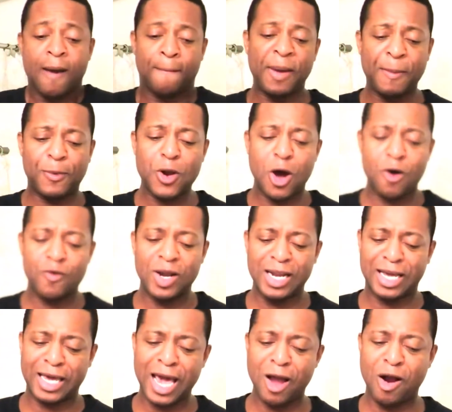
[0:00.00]
People don't
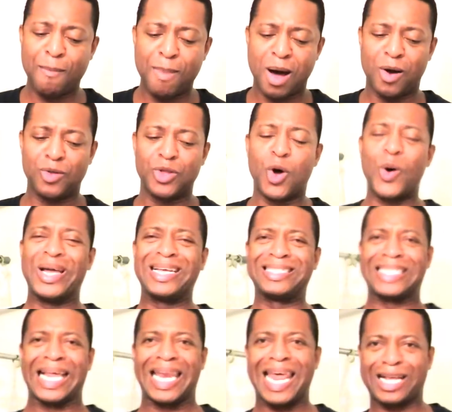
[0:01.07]
really care about no
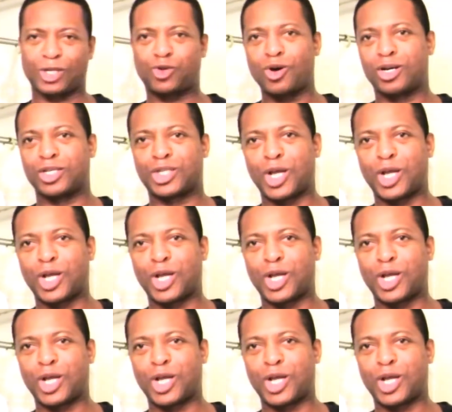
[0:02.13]
intellectual